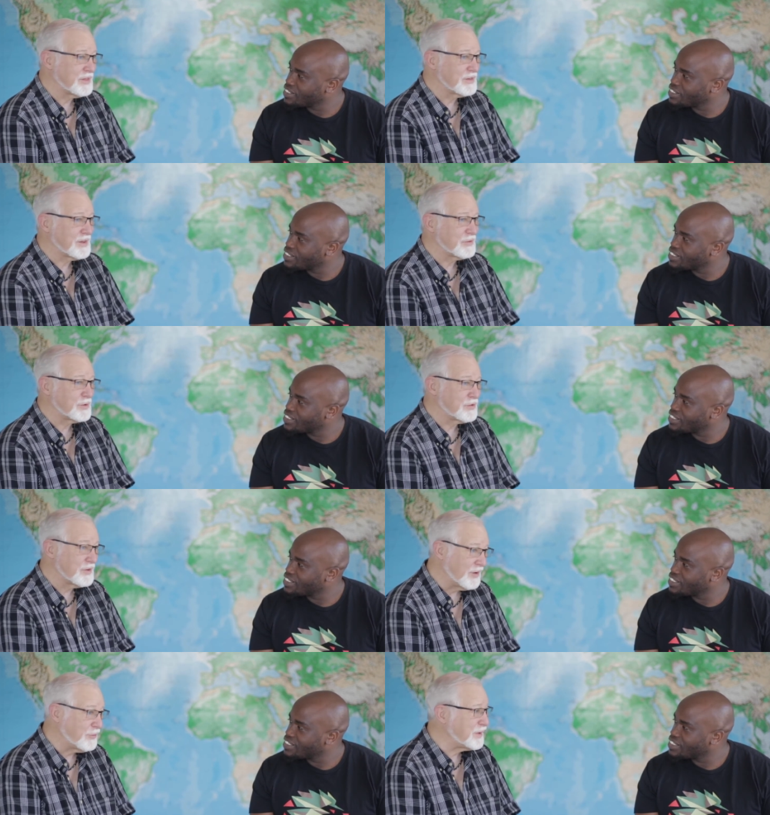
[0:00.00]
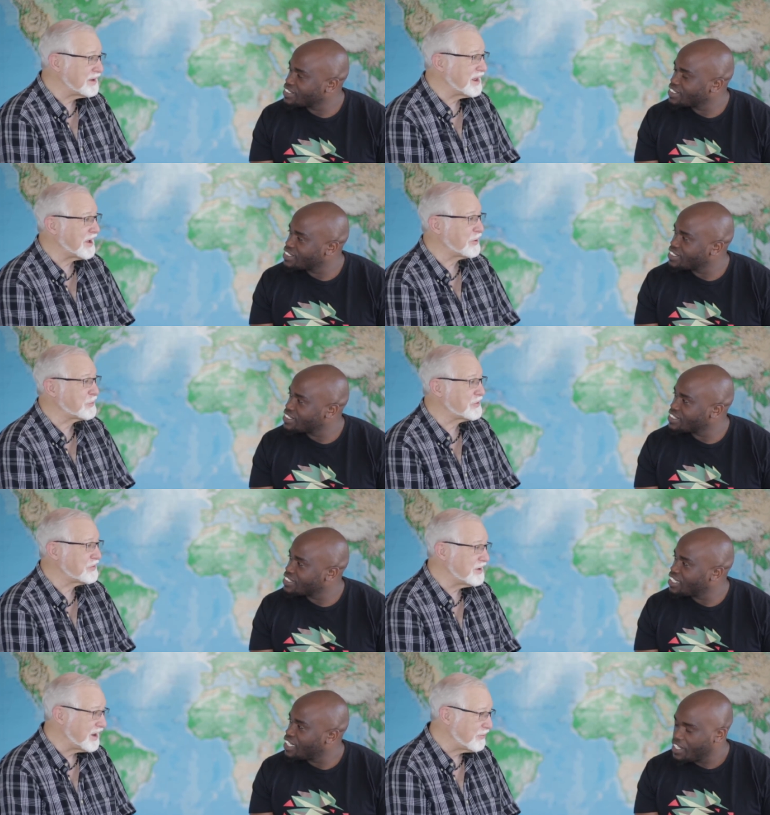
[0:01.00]
Speaker 1: that says we should never be down, we
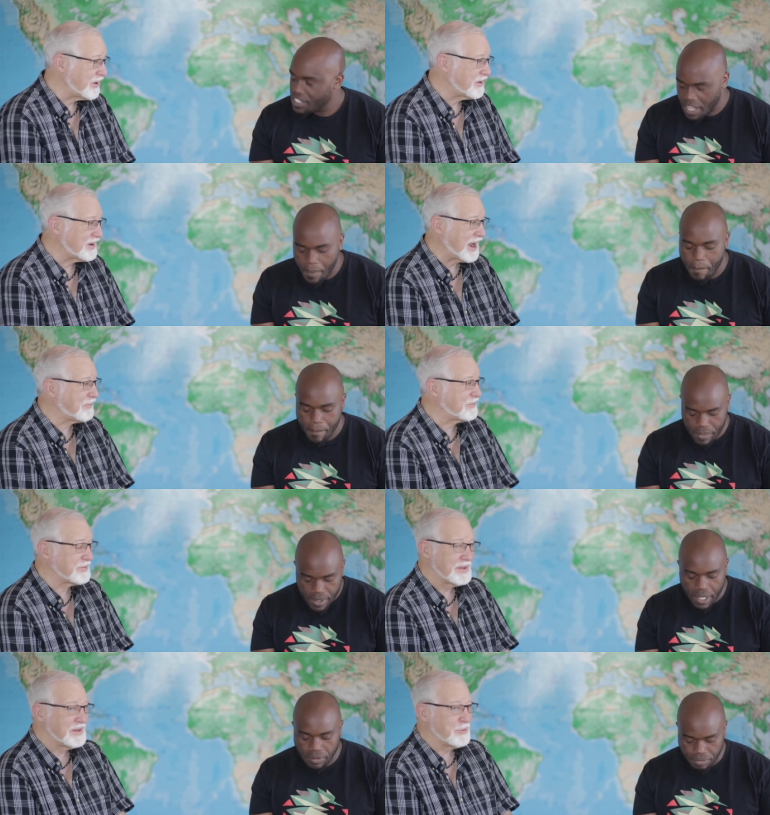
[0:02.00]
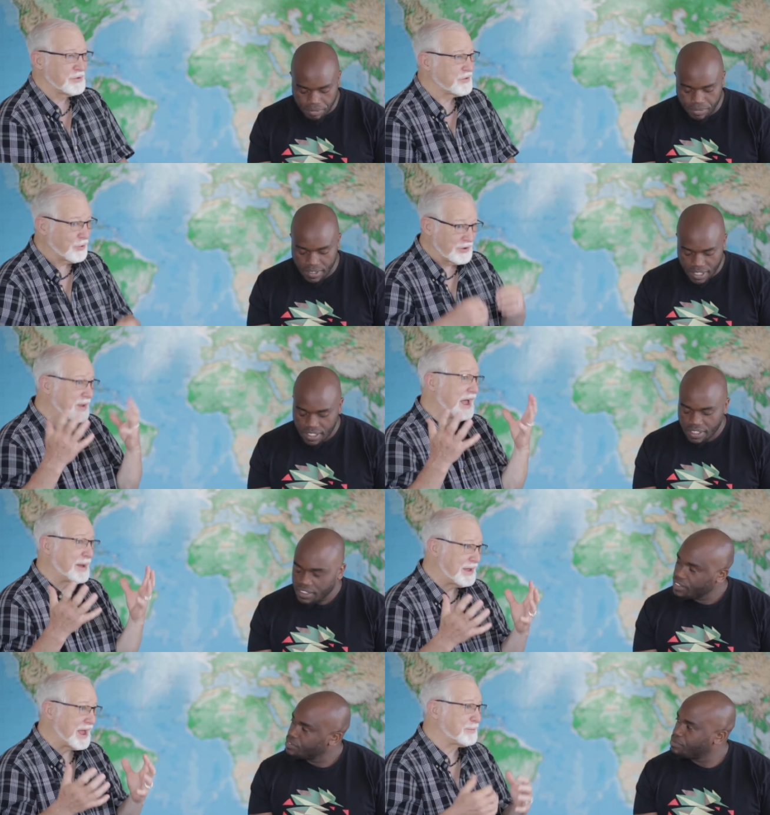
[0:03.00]
should never yeah, have, yeah. we should always be
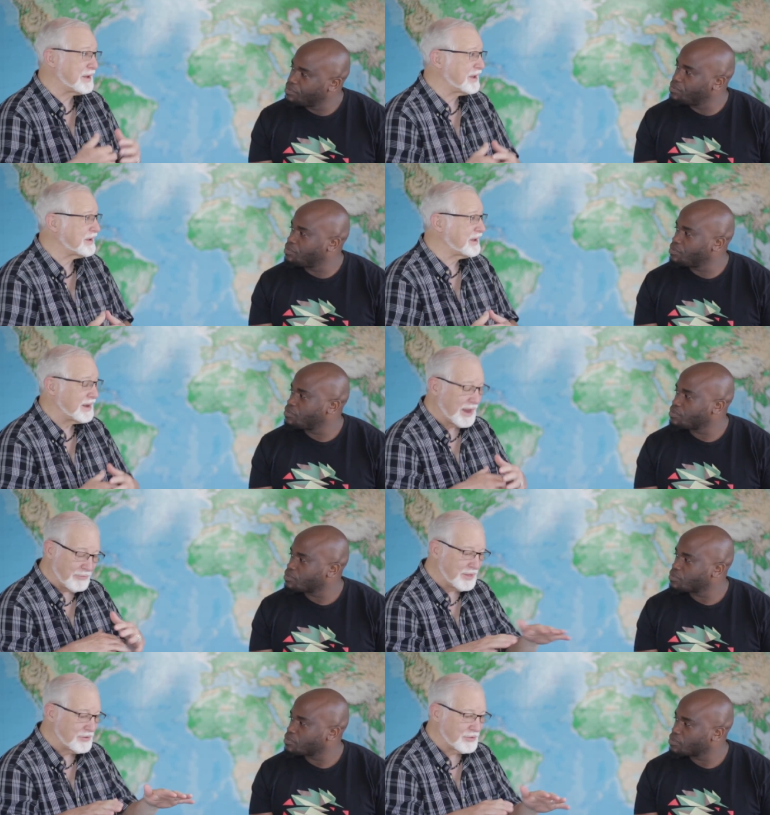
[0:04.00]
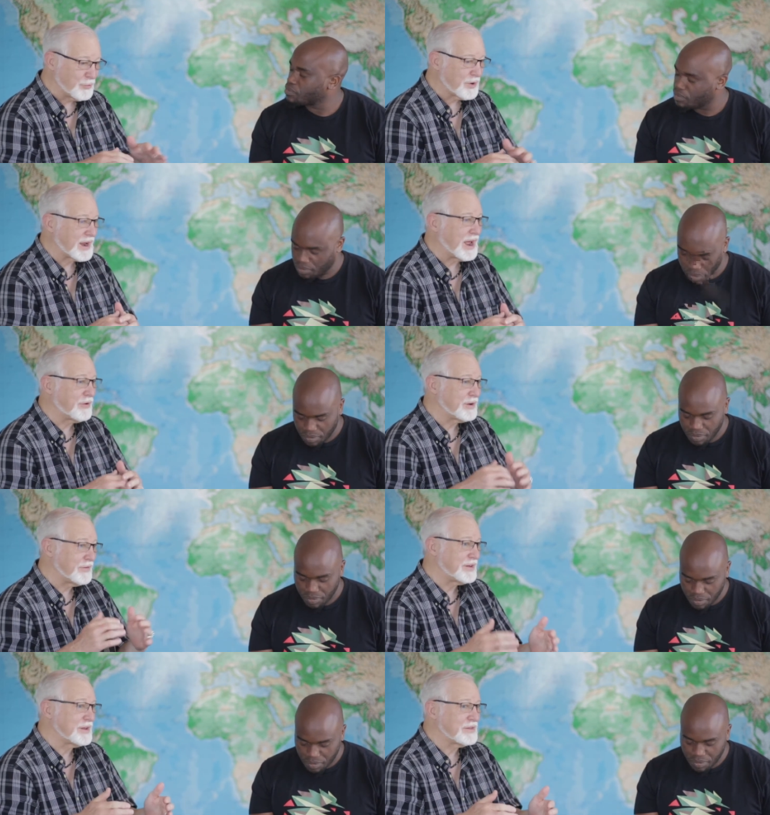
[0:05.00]
happy, happy, mm-hmm. and everything should work out. And
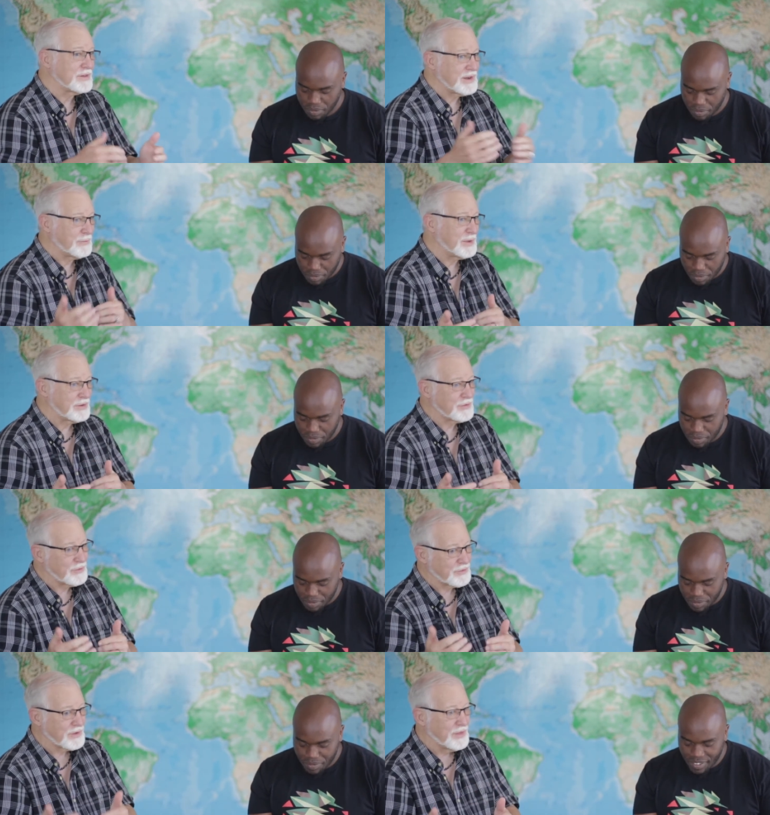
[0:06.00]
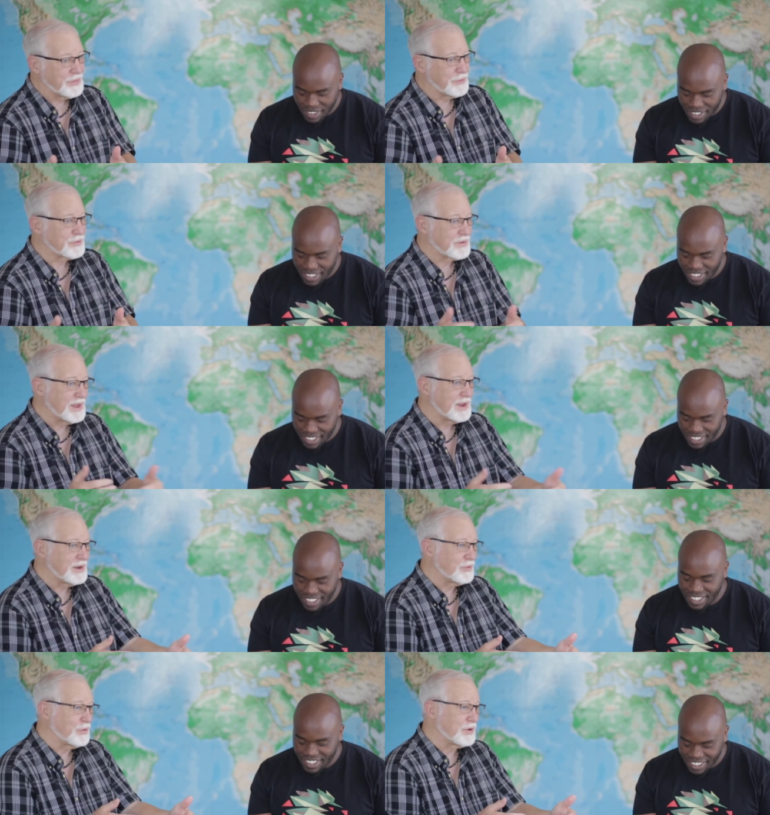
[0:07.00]
if it doesn't, that means there's there's
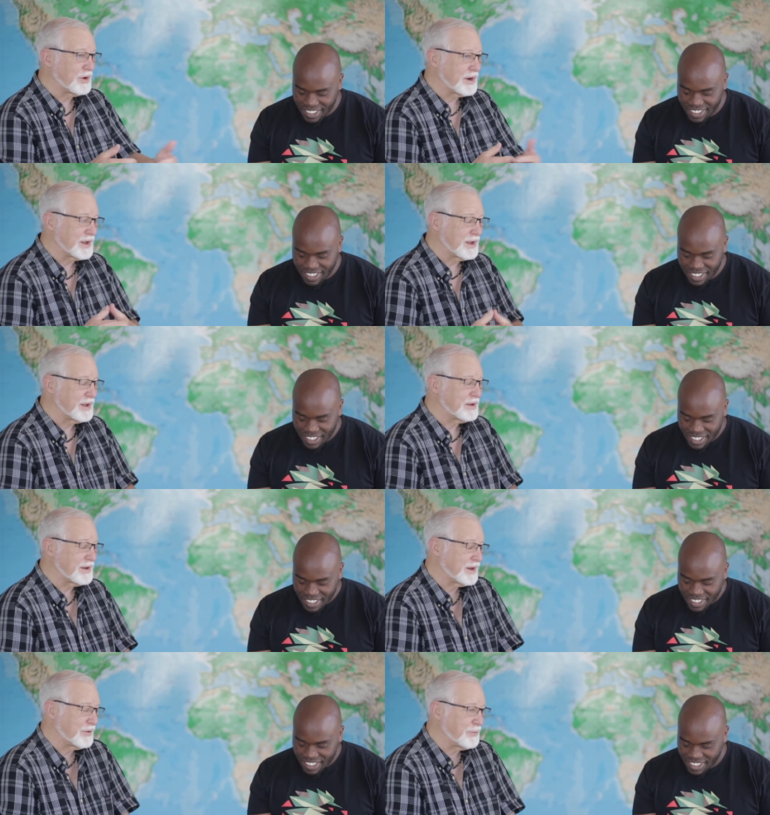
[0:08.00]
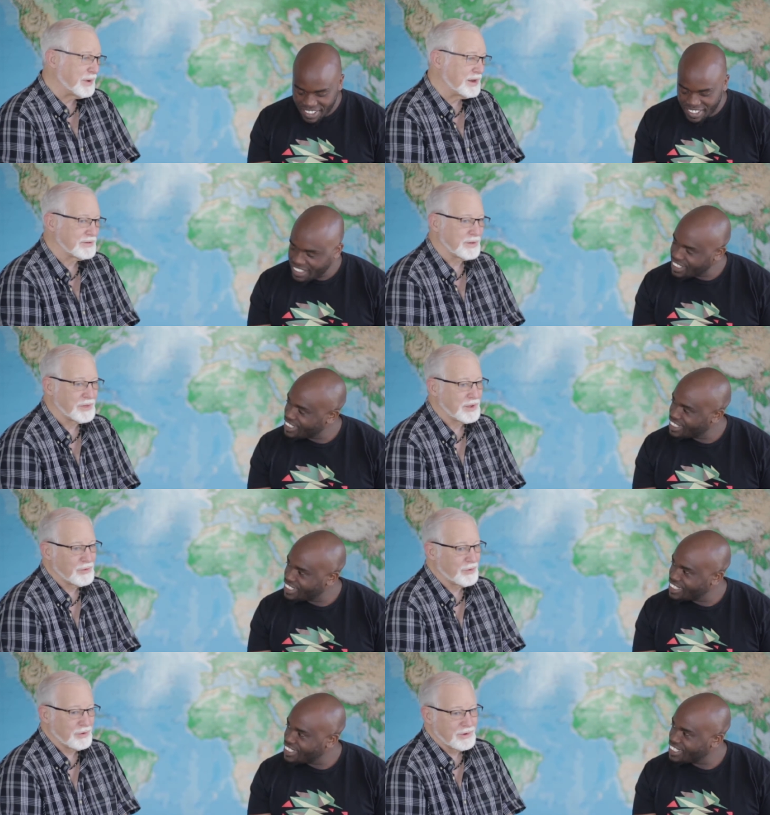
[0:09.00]
sin, or I got I got to repent of something,
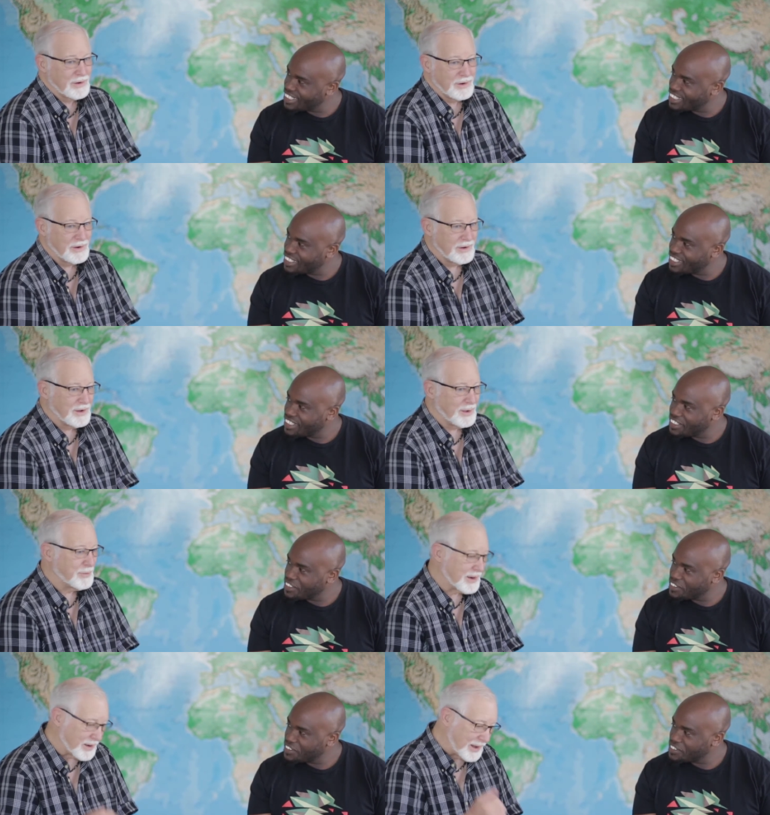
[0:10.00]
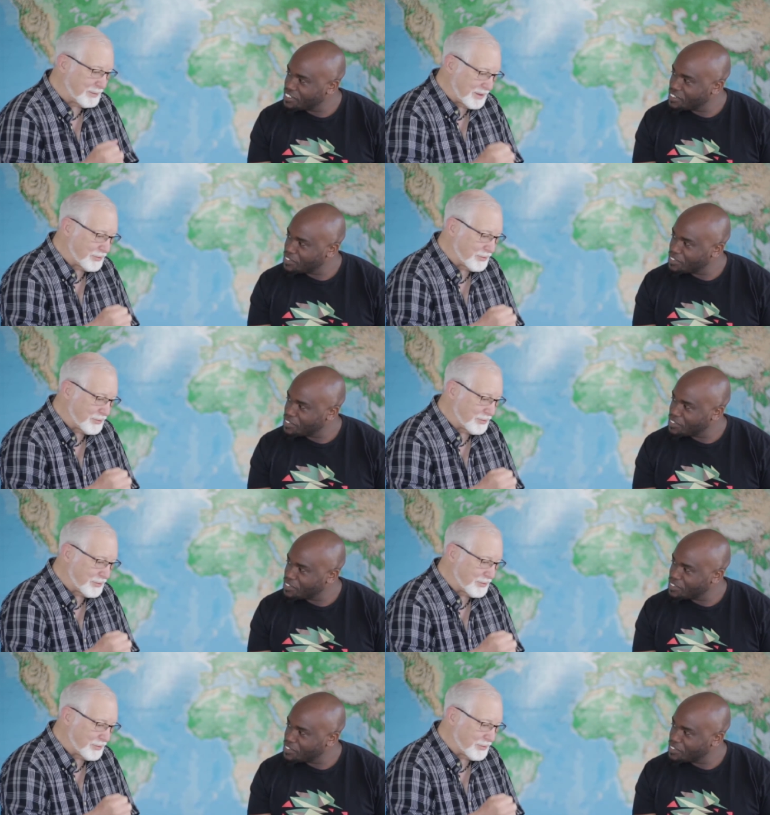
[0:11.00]
or I'm not claiming